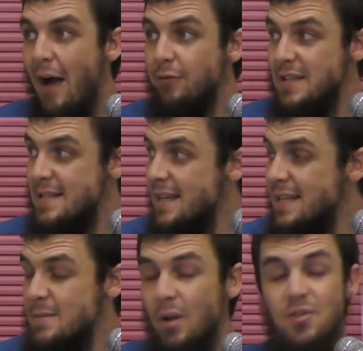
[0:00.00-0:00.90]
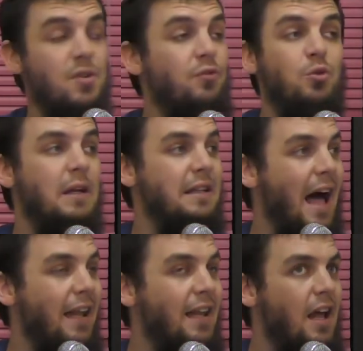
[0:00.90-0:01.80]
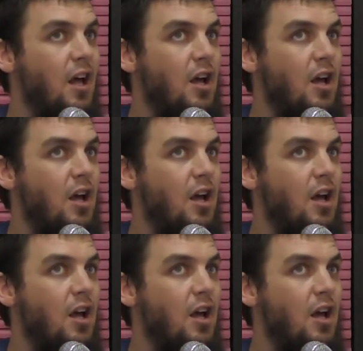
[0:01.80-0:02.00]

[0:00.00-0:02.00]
After 6 months of doing that,